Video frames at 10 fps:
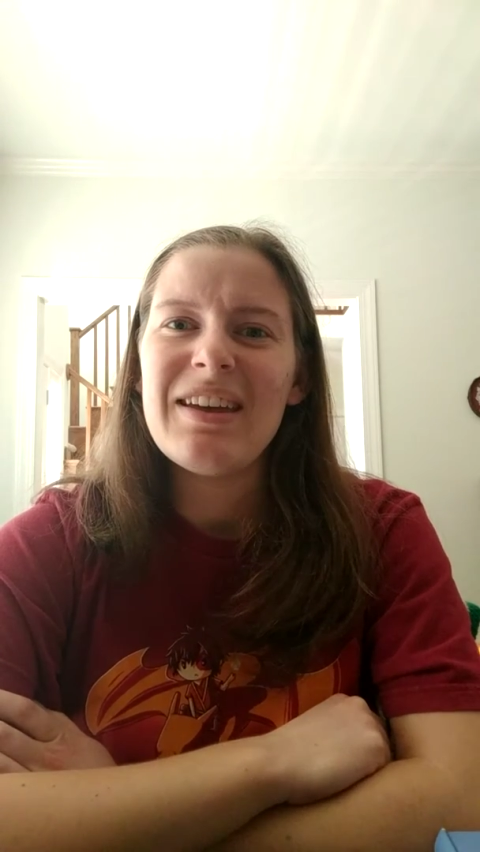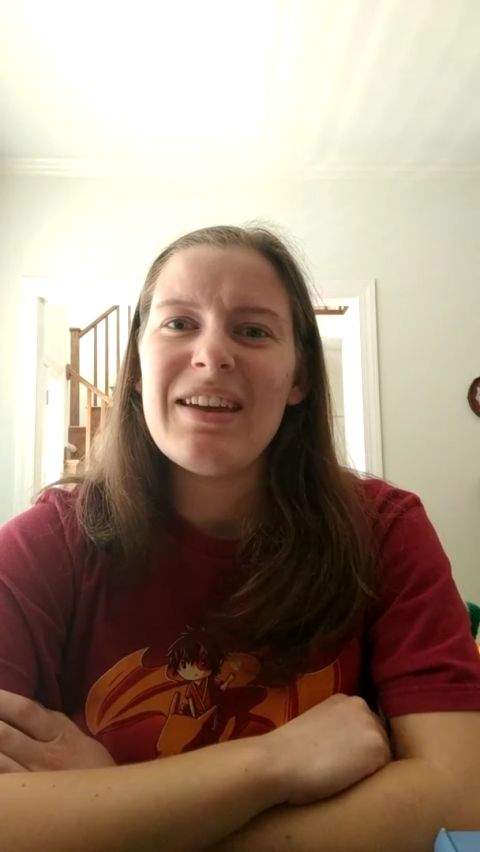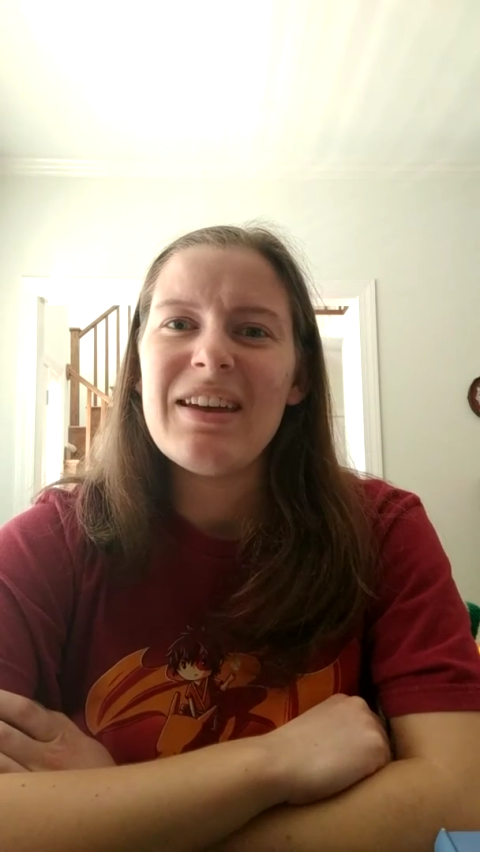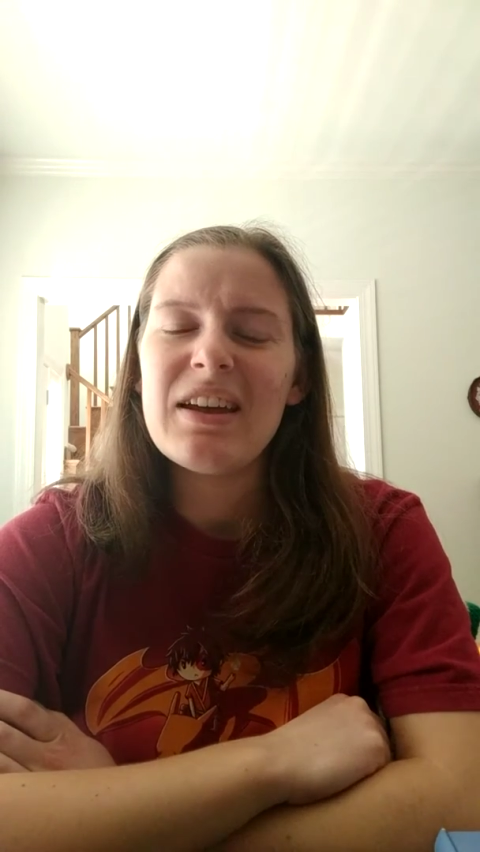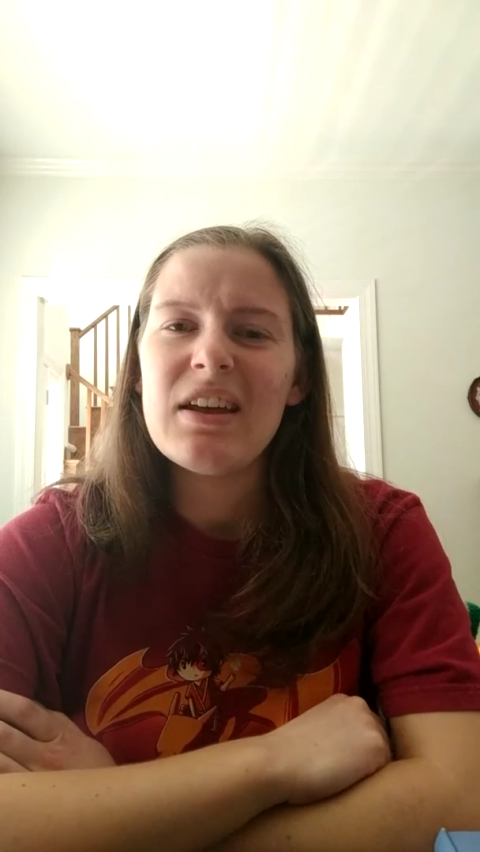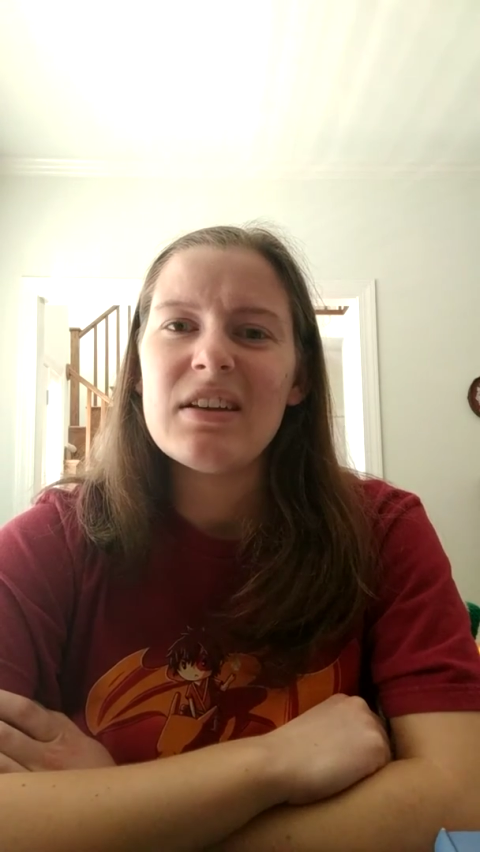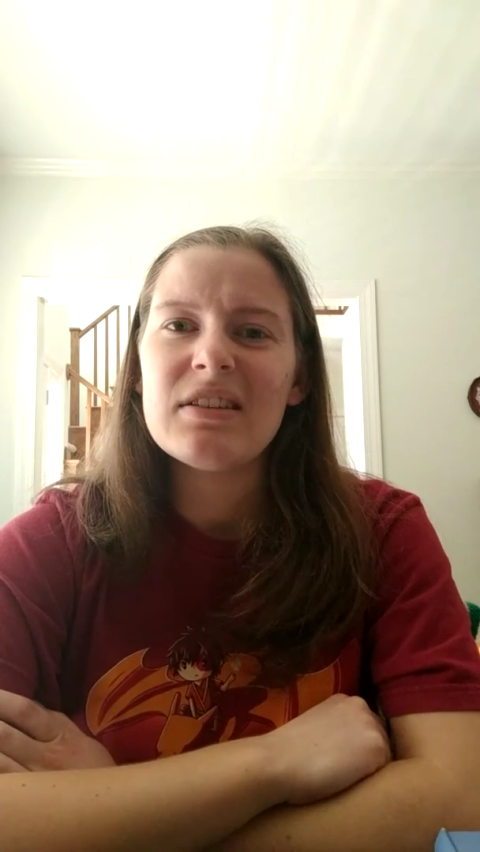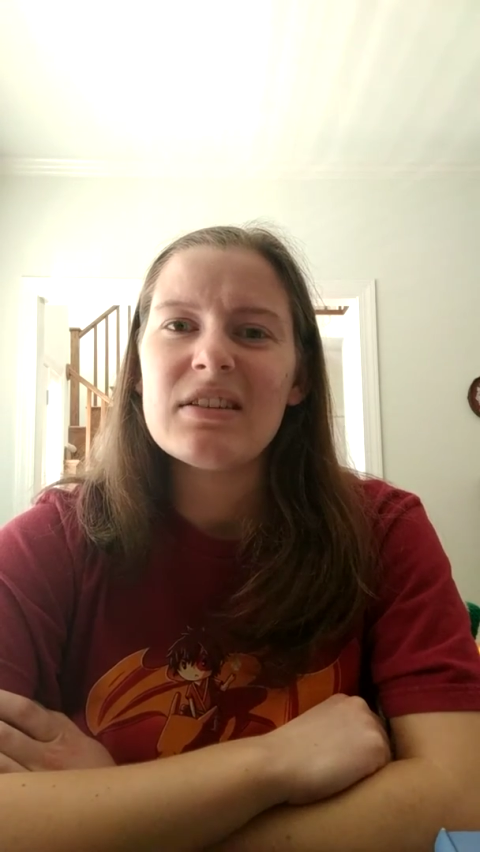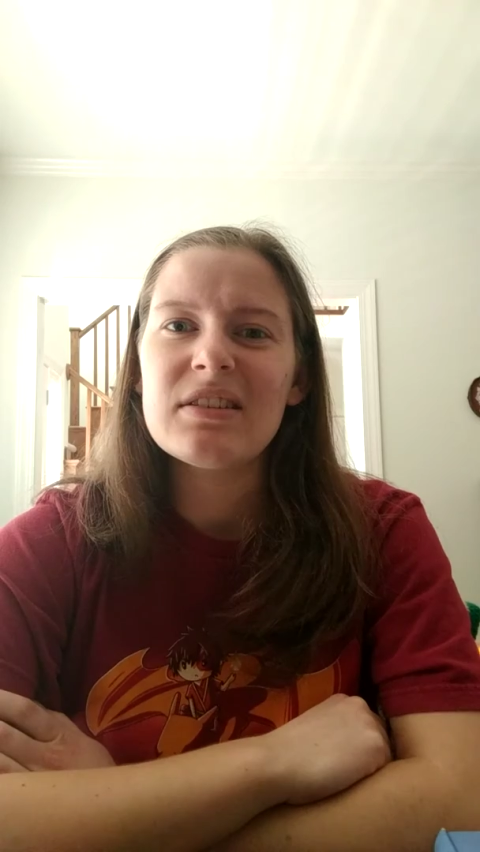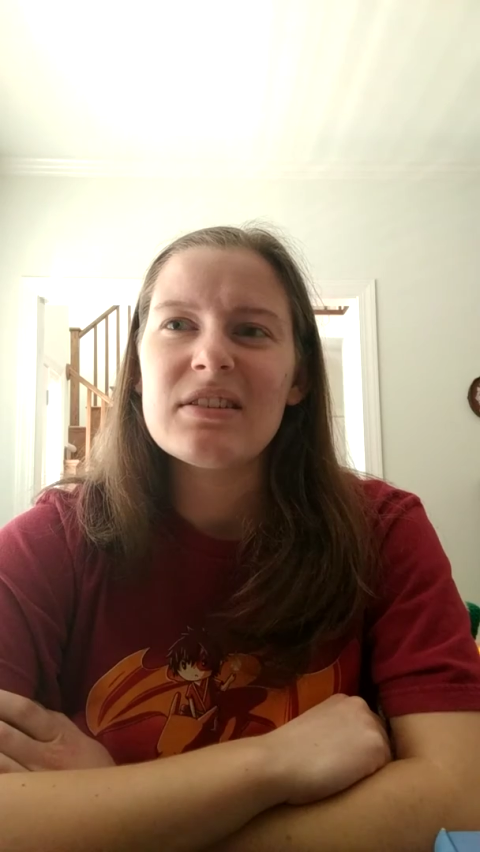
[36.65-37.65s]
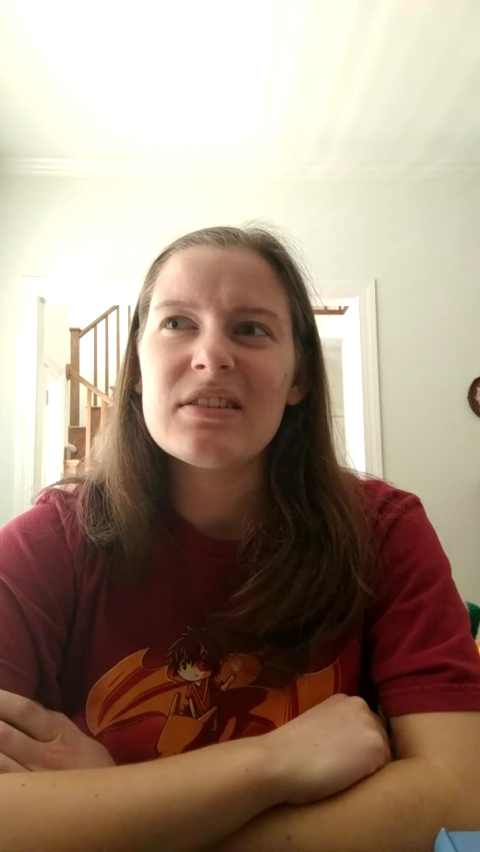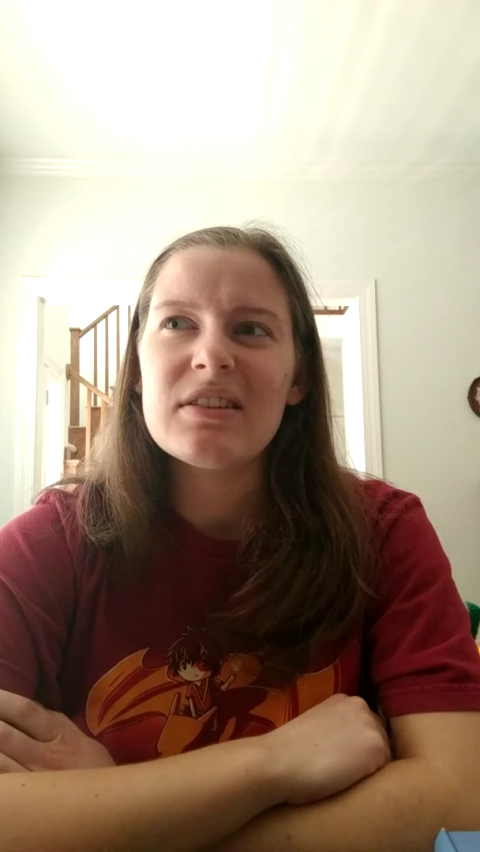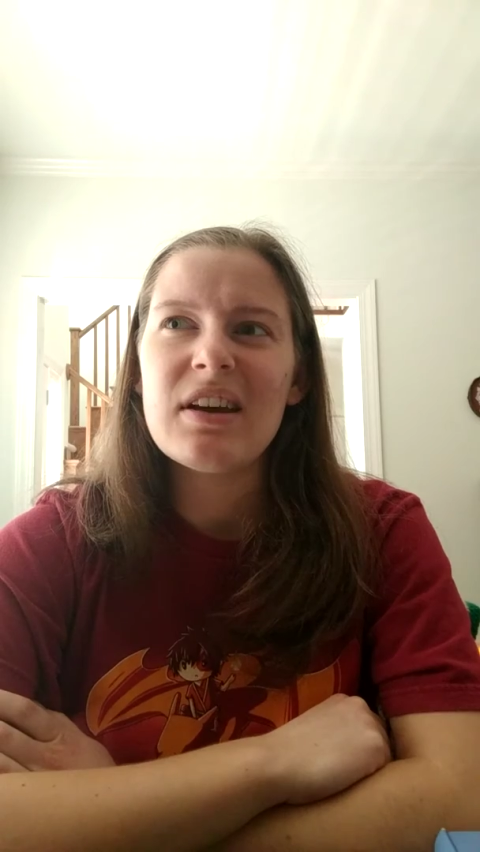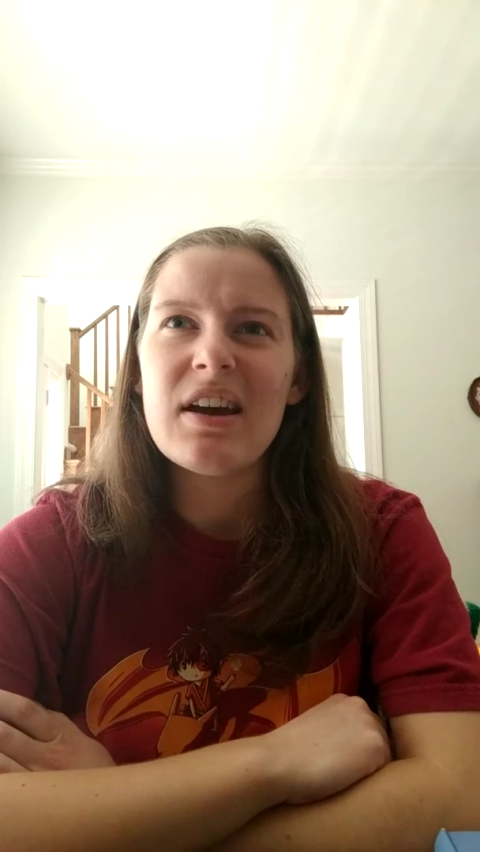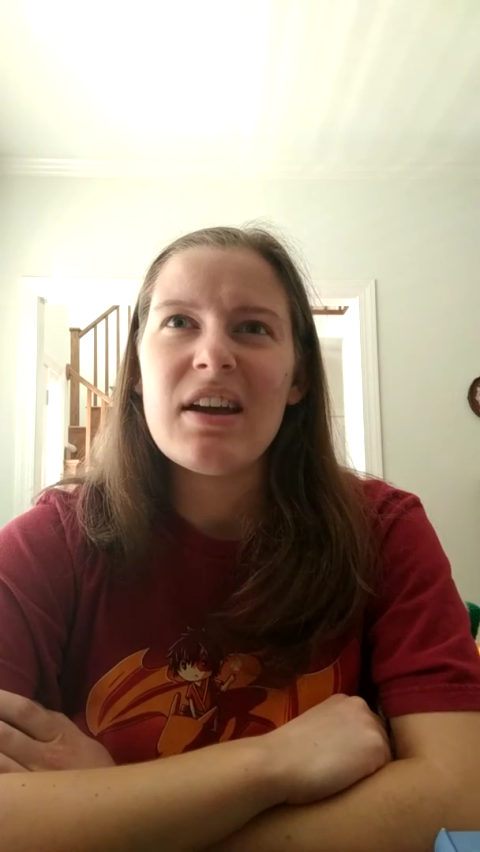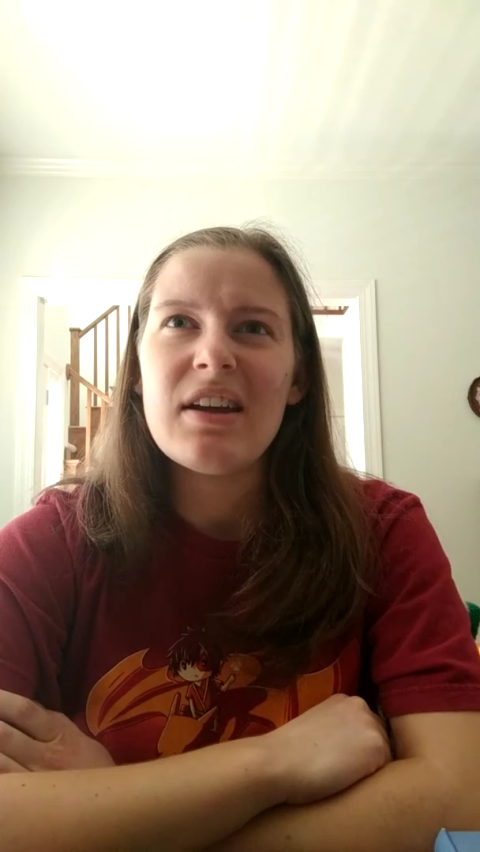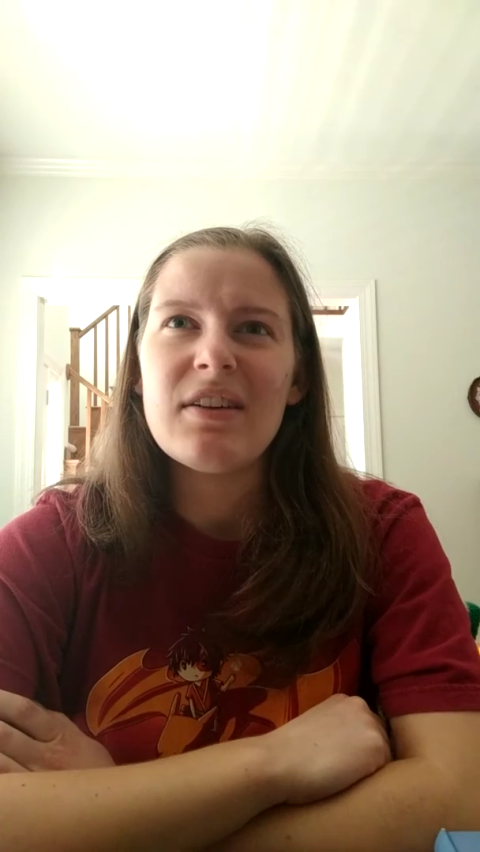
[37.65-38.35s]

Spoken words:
it gets kind